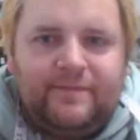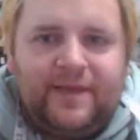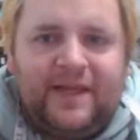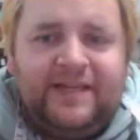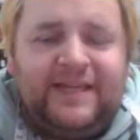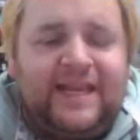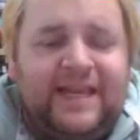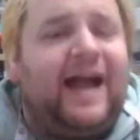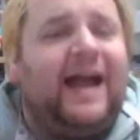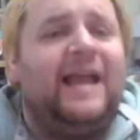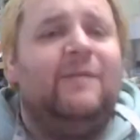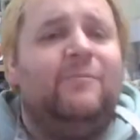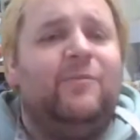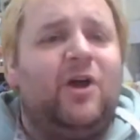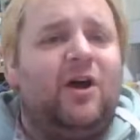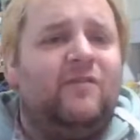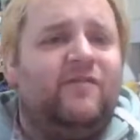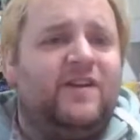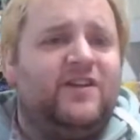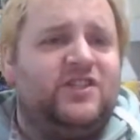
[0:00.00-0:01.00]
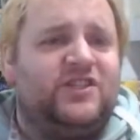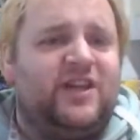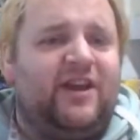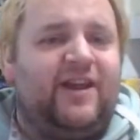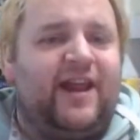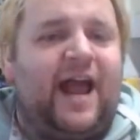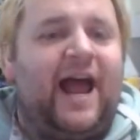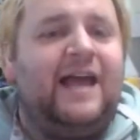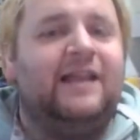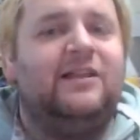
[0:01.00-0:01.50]
Yeah, I am not a
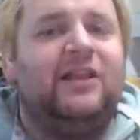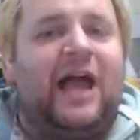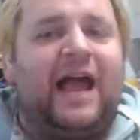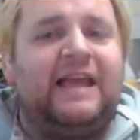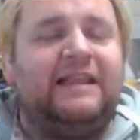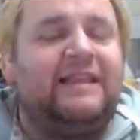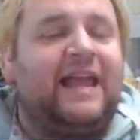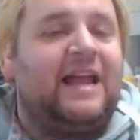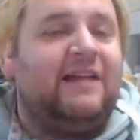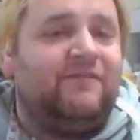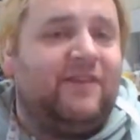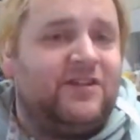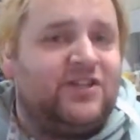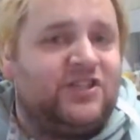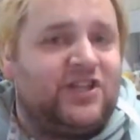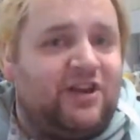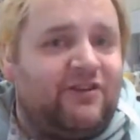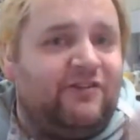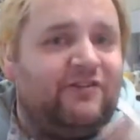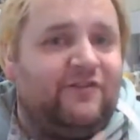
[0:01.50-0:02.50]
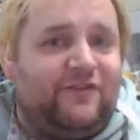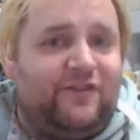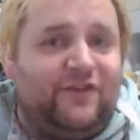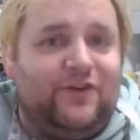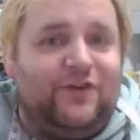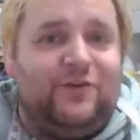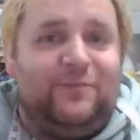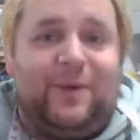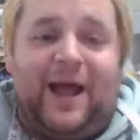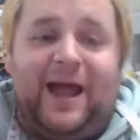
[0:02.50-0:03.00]
vegetarian. I like vegetarian
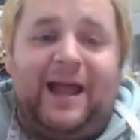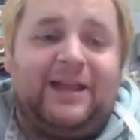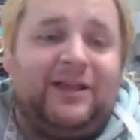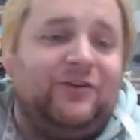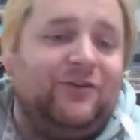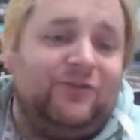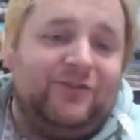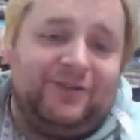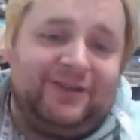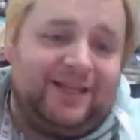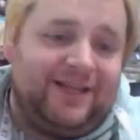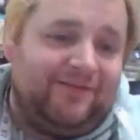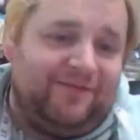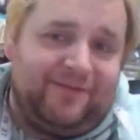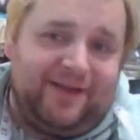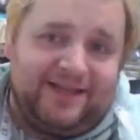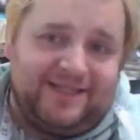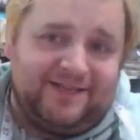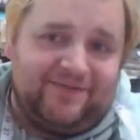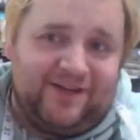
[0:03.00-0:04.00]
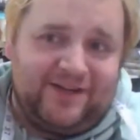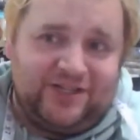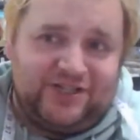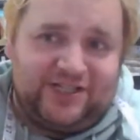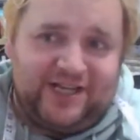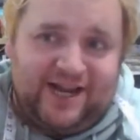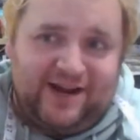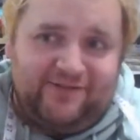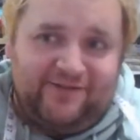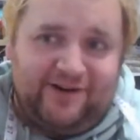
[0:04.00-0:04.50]
food, but I couldn't live as a
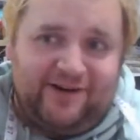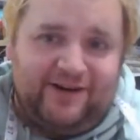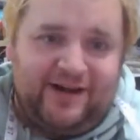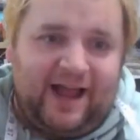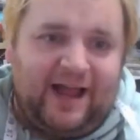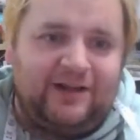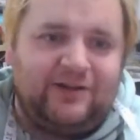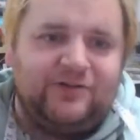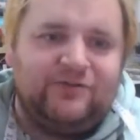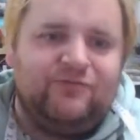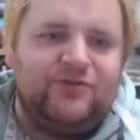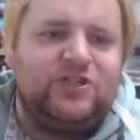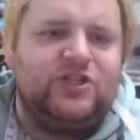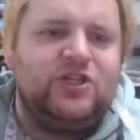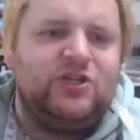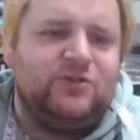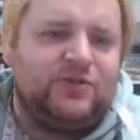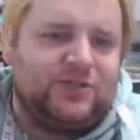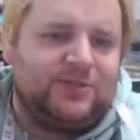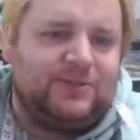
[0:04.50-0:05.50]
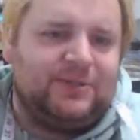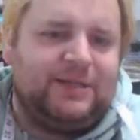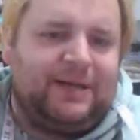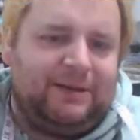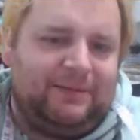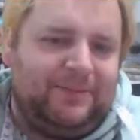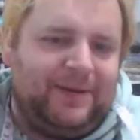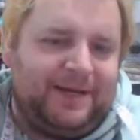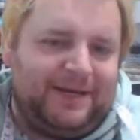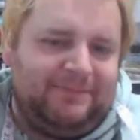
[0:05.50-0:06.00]
vegetarian. I could reduce
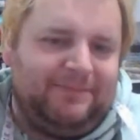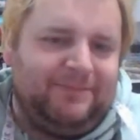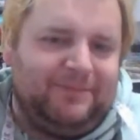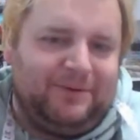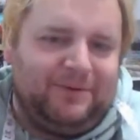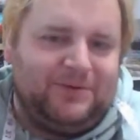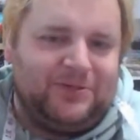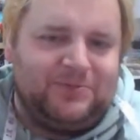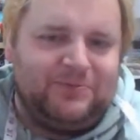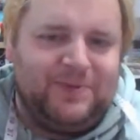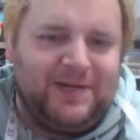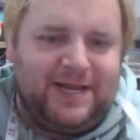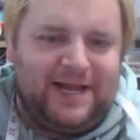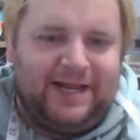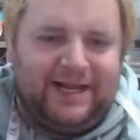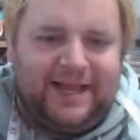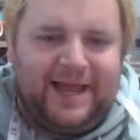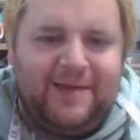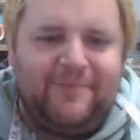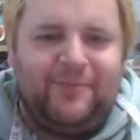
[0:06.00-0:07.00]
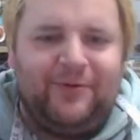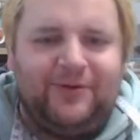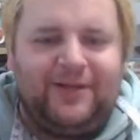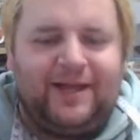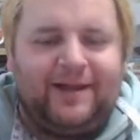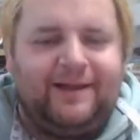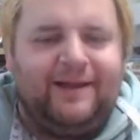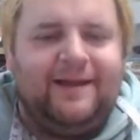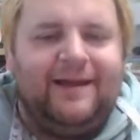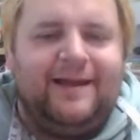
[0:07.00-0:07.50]
how much meat I get, but
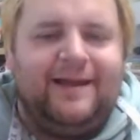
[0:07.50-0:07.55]
like,